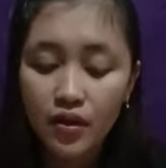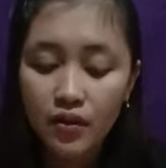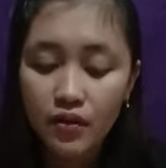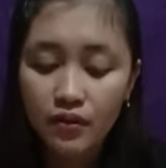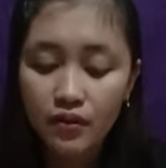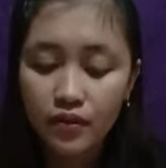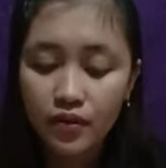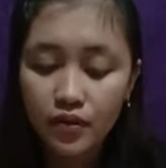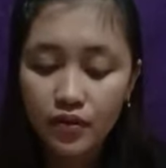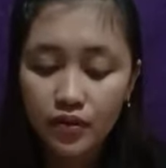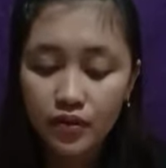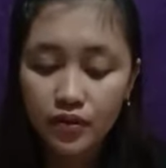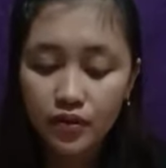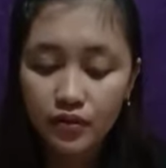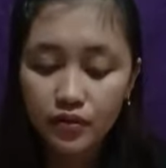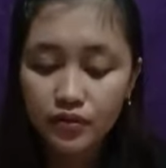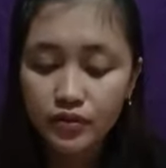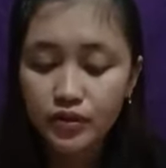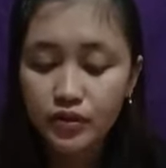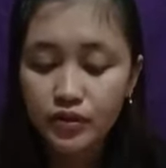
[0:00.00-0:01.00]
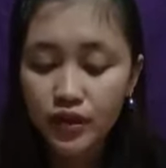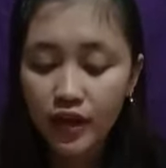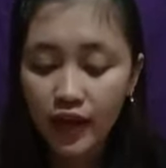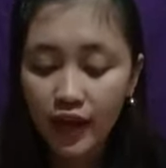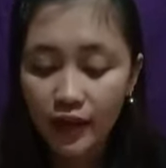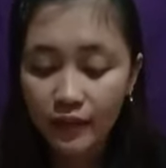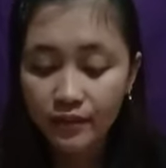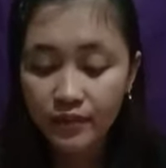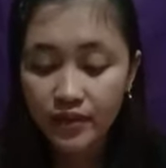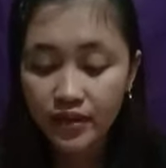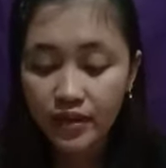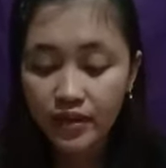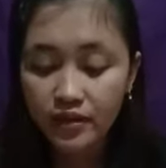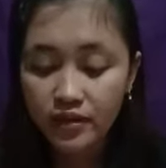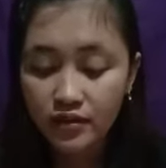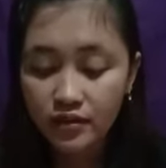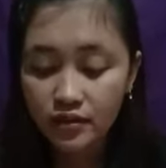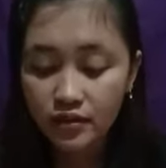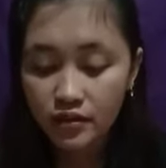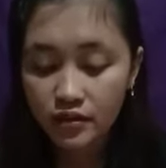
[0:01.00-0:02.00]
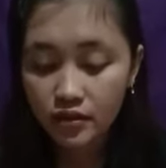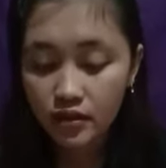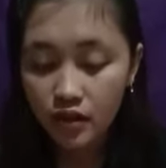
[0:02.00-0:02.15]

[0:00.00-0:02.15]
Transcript: who have in